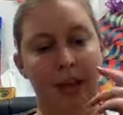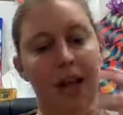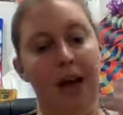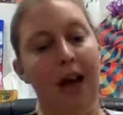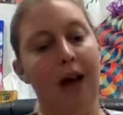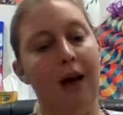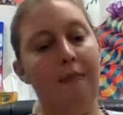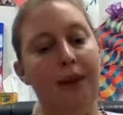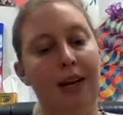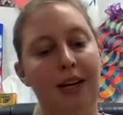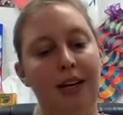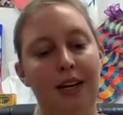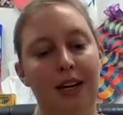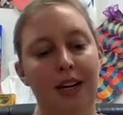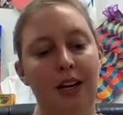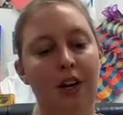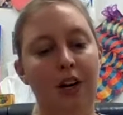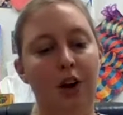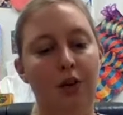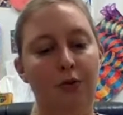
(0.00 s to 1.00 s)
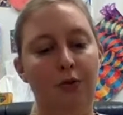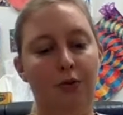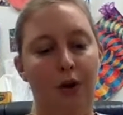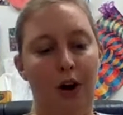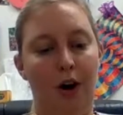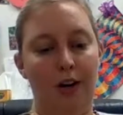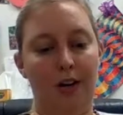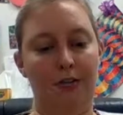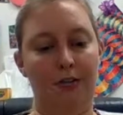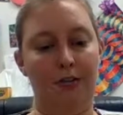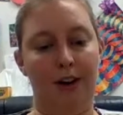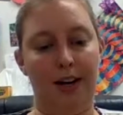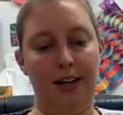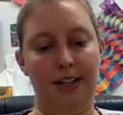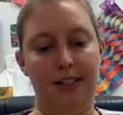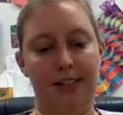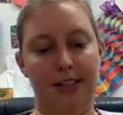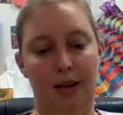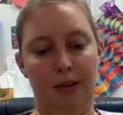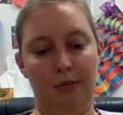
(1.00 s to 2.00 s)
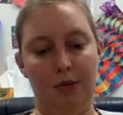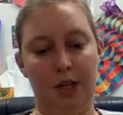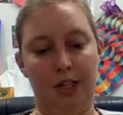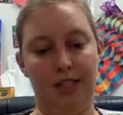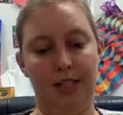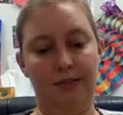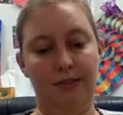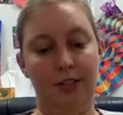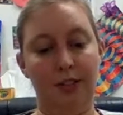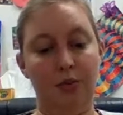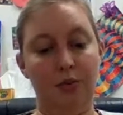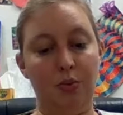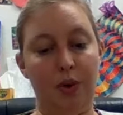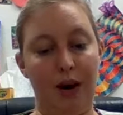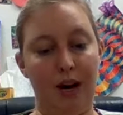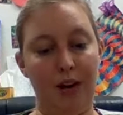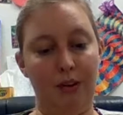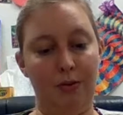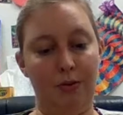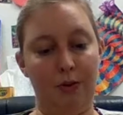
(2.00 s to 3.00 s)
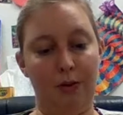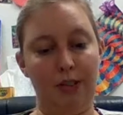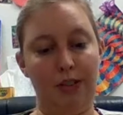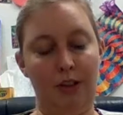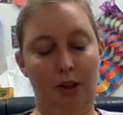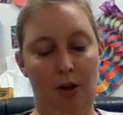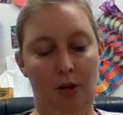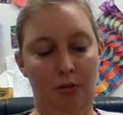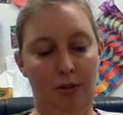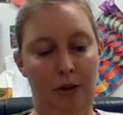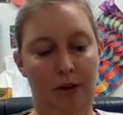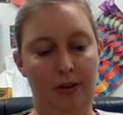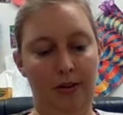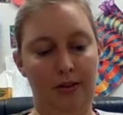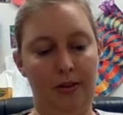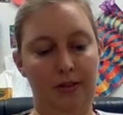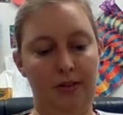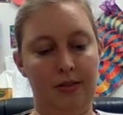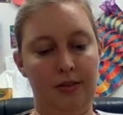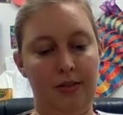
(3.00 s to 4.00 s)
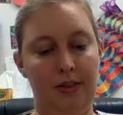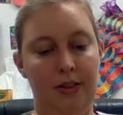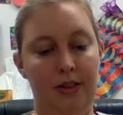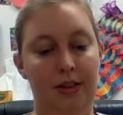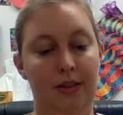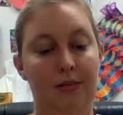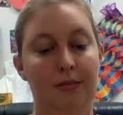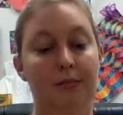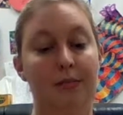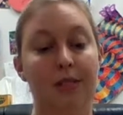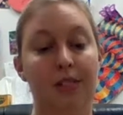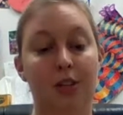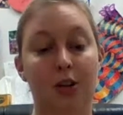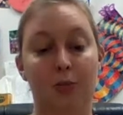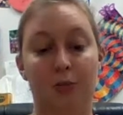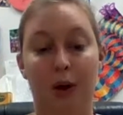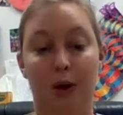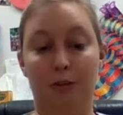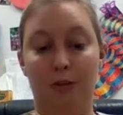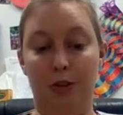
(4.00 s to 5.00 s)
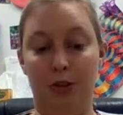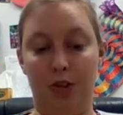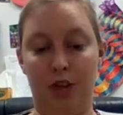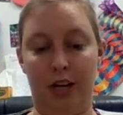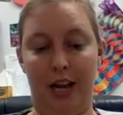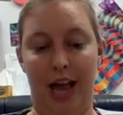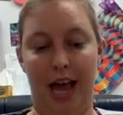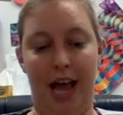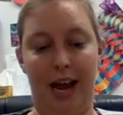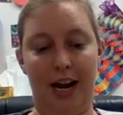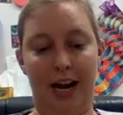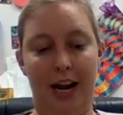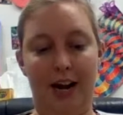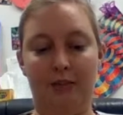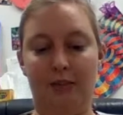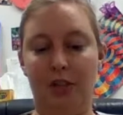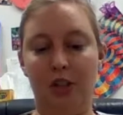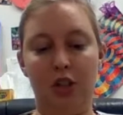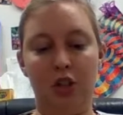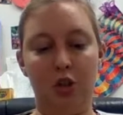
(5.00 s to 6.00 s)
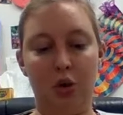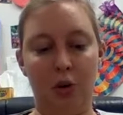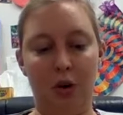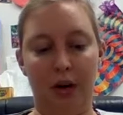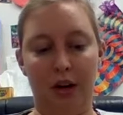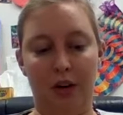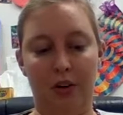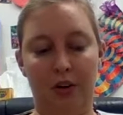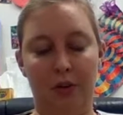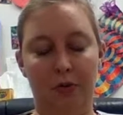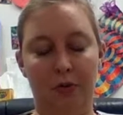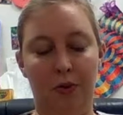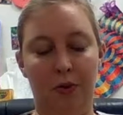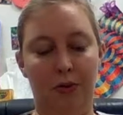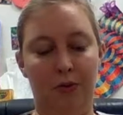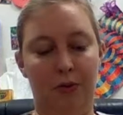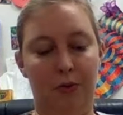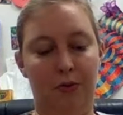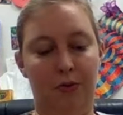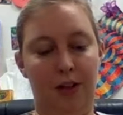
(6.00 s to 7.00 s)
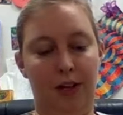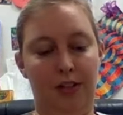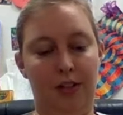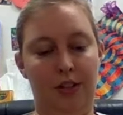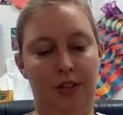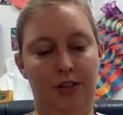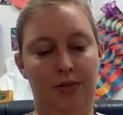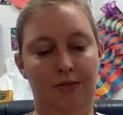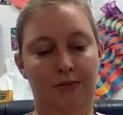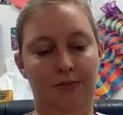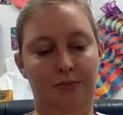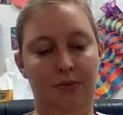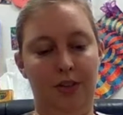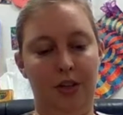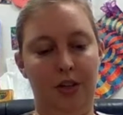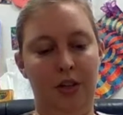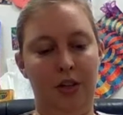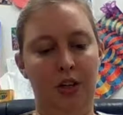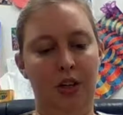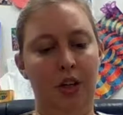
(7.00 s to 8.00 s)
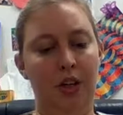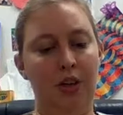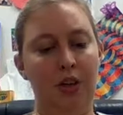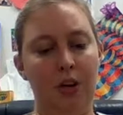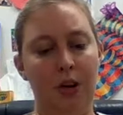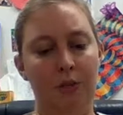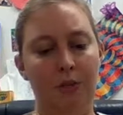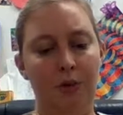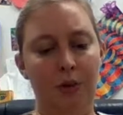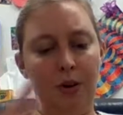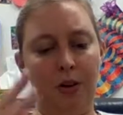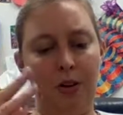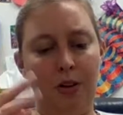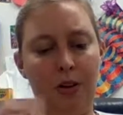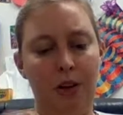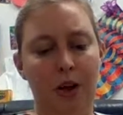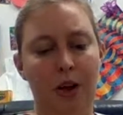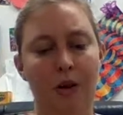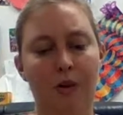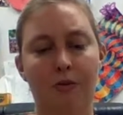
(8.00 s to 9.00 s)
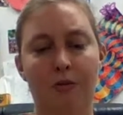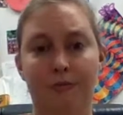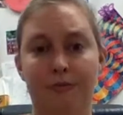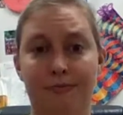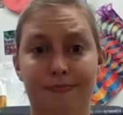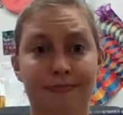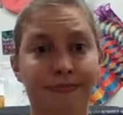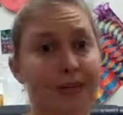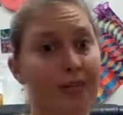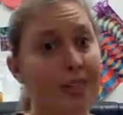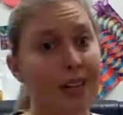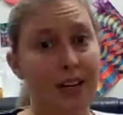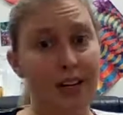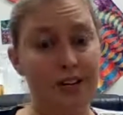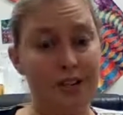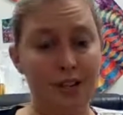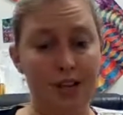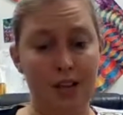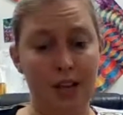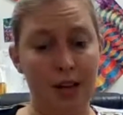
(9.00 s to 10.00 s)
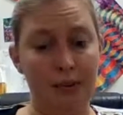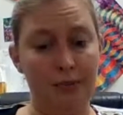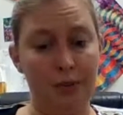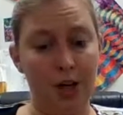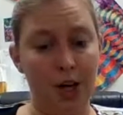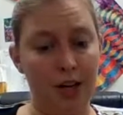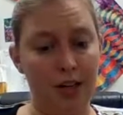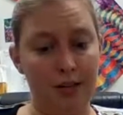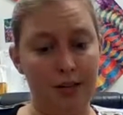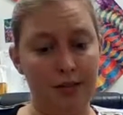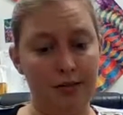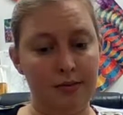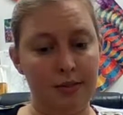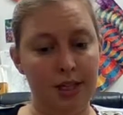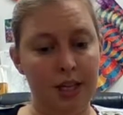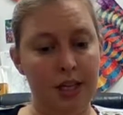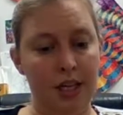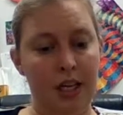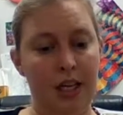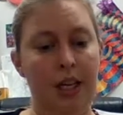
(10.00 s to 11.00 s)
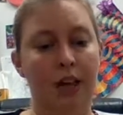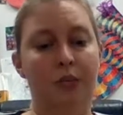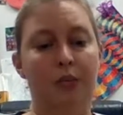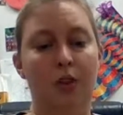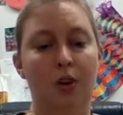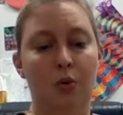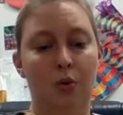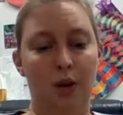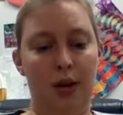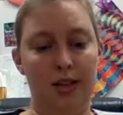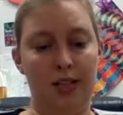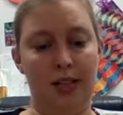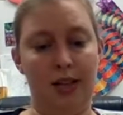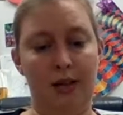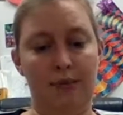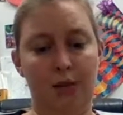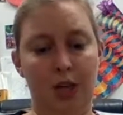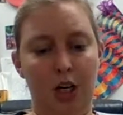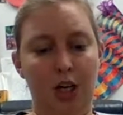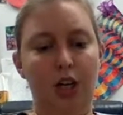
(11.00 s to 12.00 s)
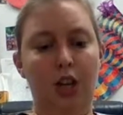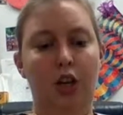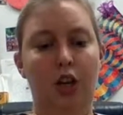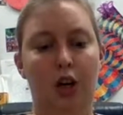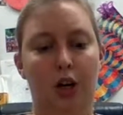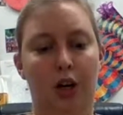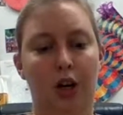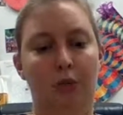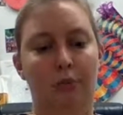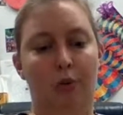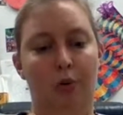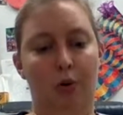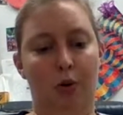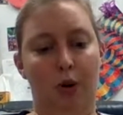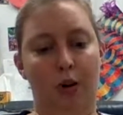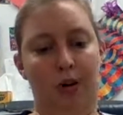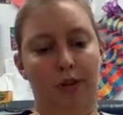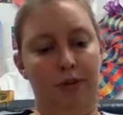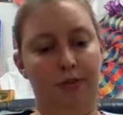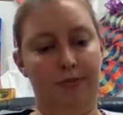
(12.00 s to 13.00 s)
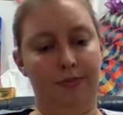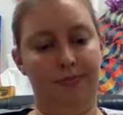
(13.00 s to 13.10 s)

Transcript: A man needn't go far to find a subject if he's ready for a salt box." Mr. Pumblechook added, after a short interval of reflection, "Look at pork alone. There's a subject. If you want a subject, look at pork."